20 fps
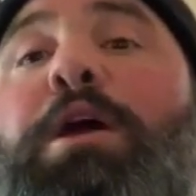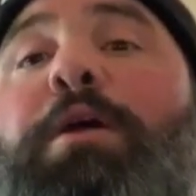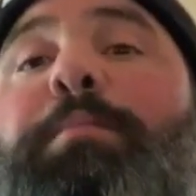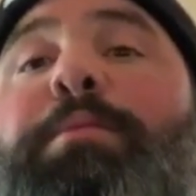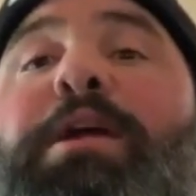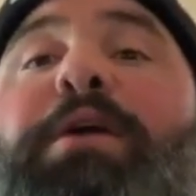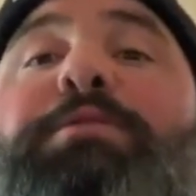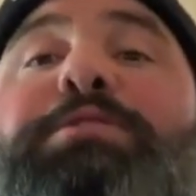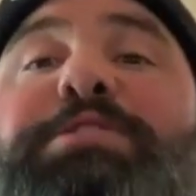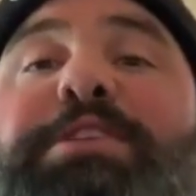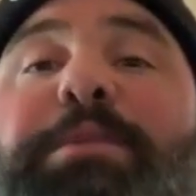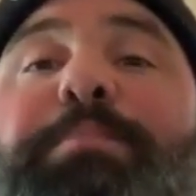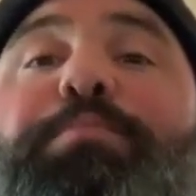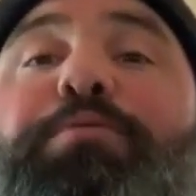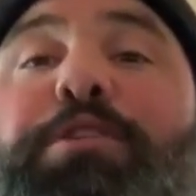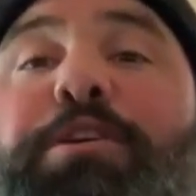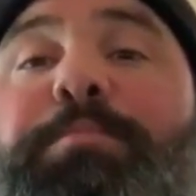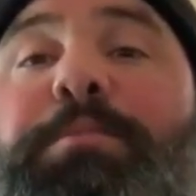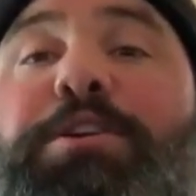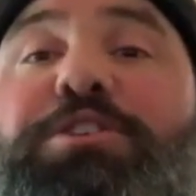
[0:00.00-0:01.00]
But I would say
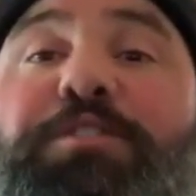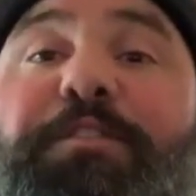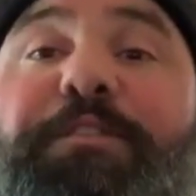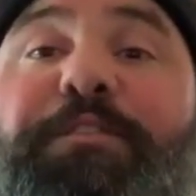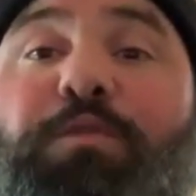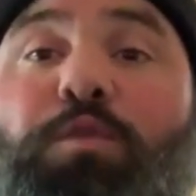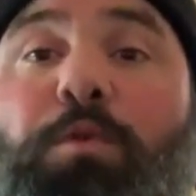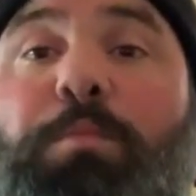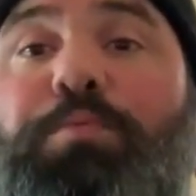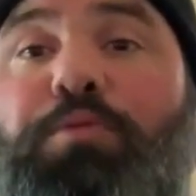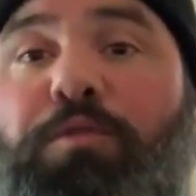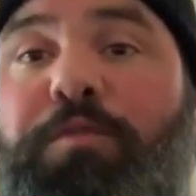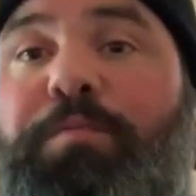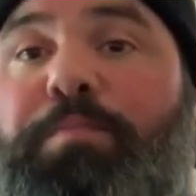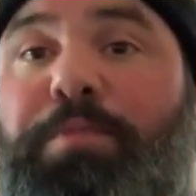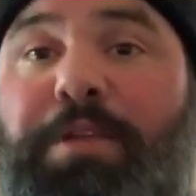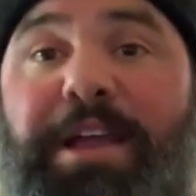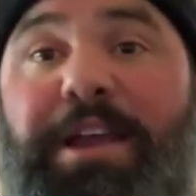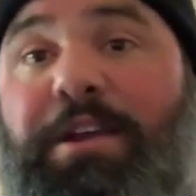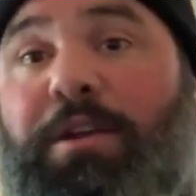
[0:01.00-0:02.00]
pretty much a
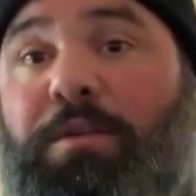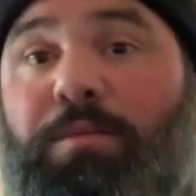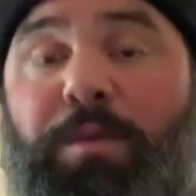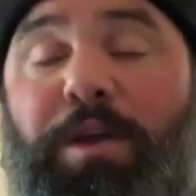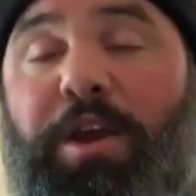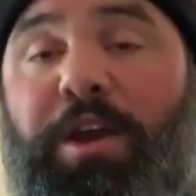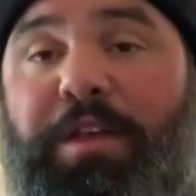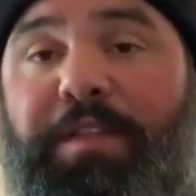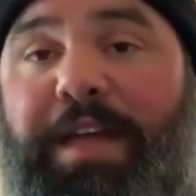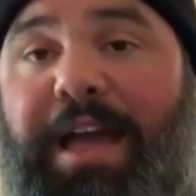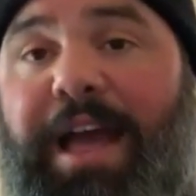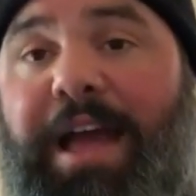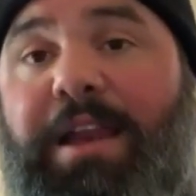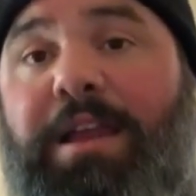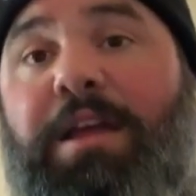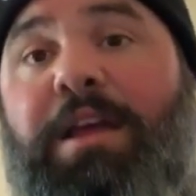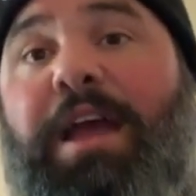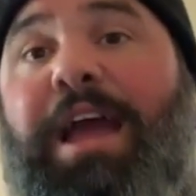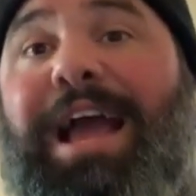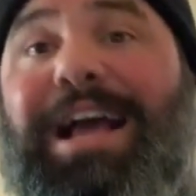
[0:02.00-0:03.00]
foolproof plan on wearing
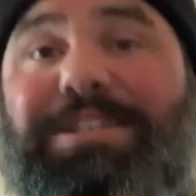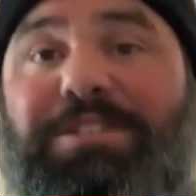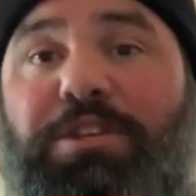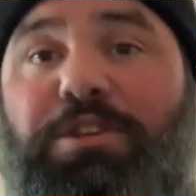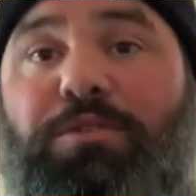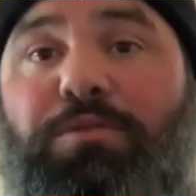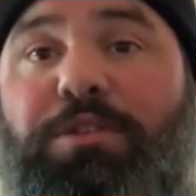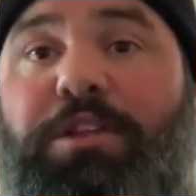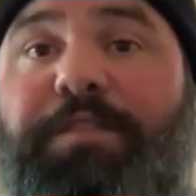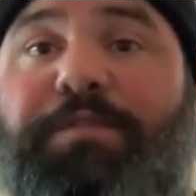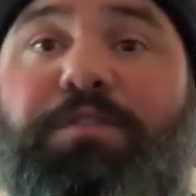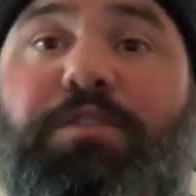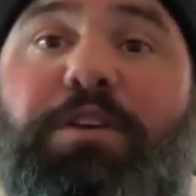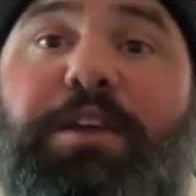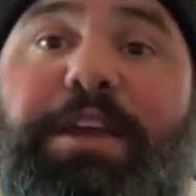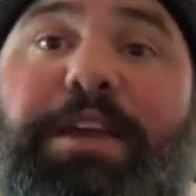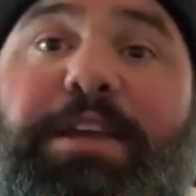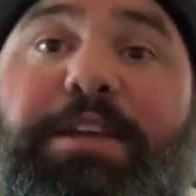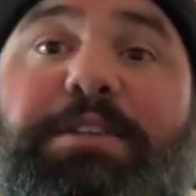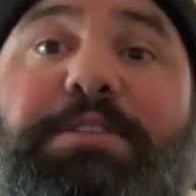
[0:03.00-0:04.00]
that as a new lifter
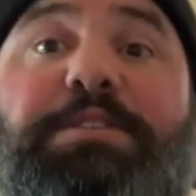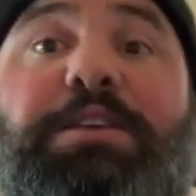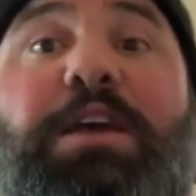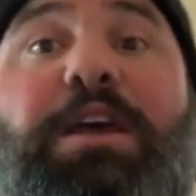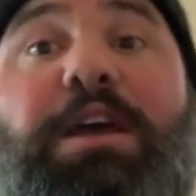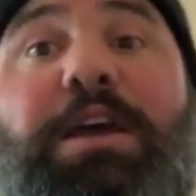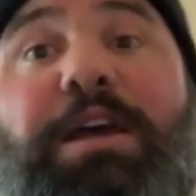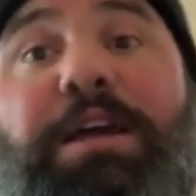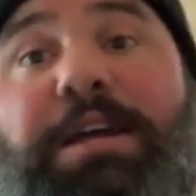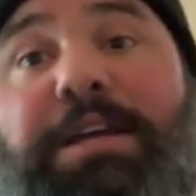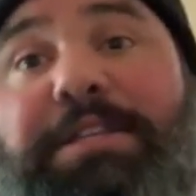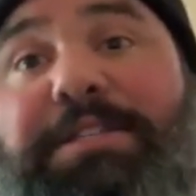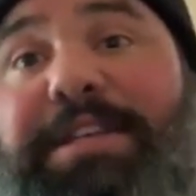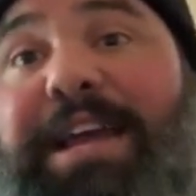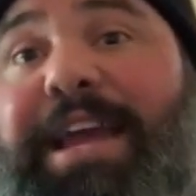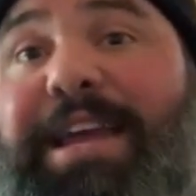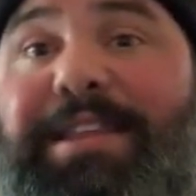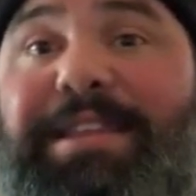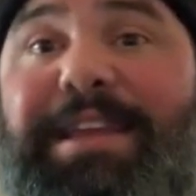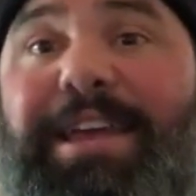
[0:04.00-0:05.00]
is
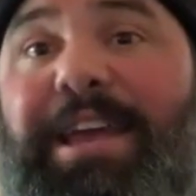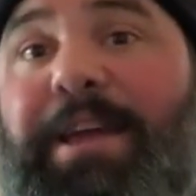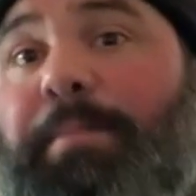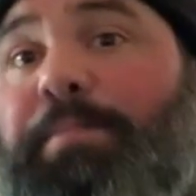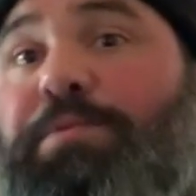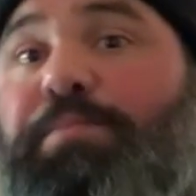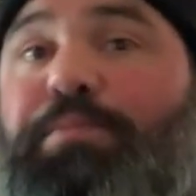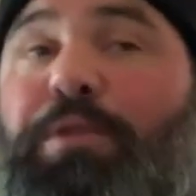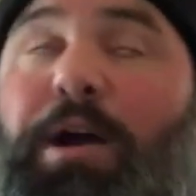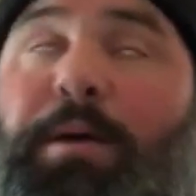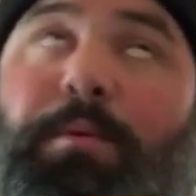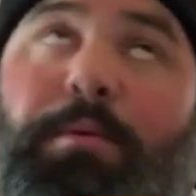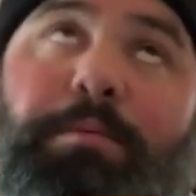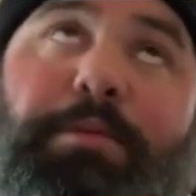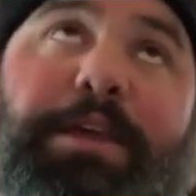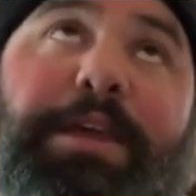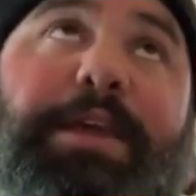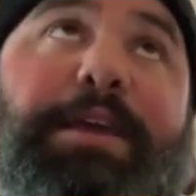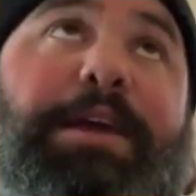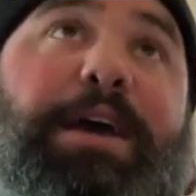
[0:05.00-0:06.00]
tighten the hips,
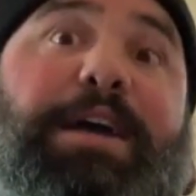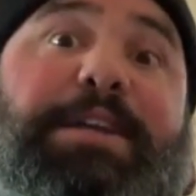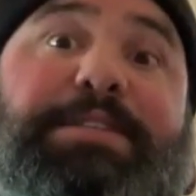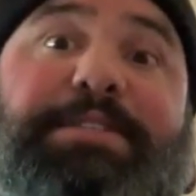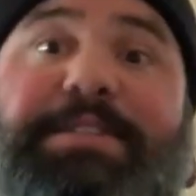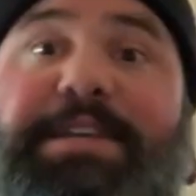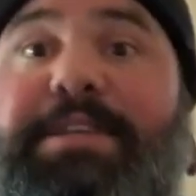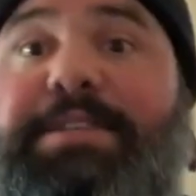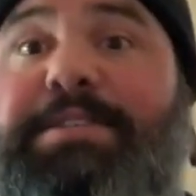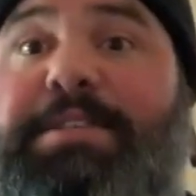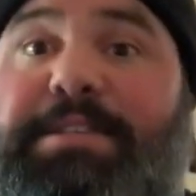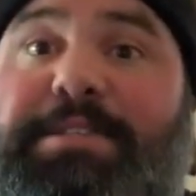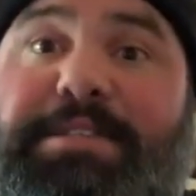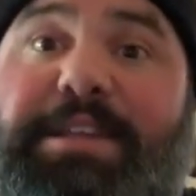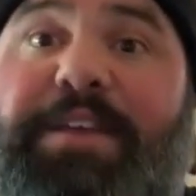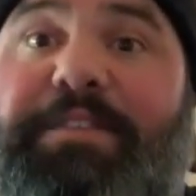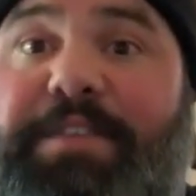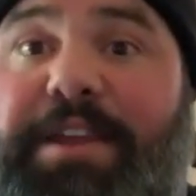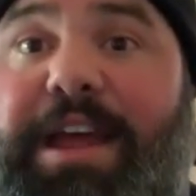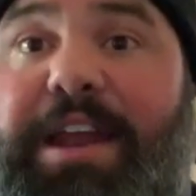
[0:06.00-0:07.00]
probably a 6 to
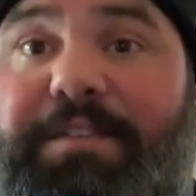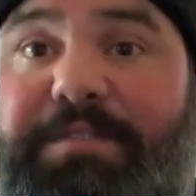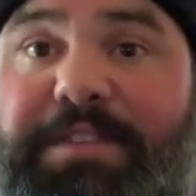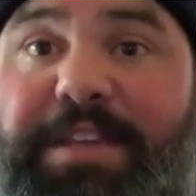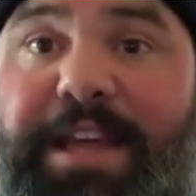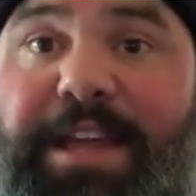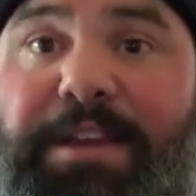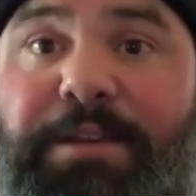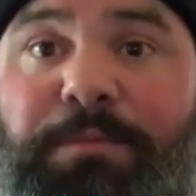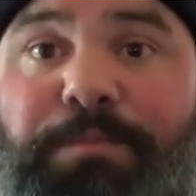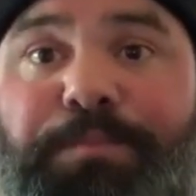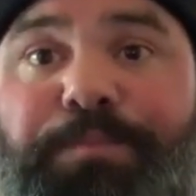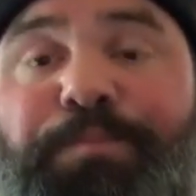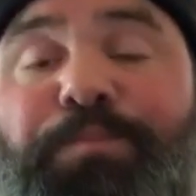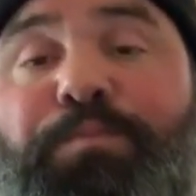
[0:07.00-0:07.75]
7 out of 10.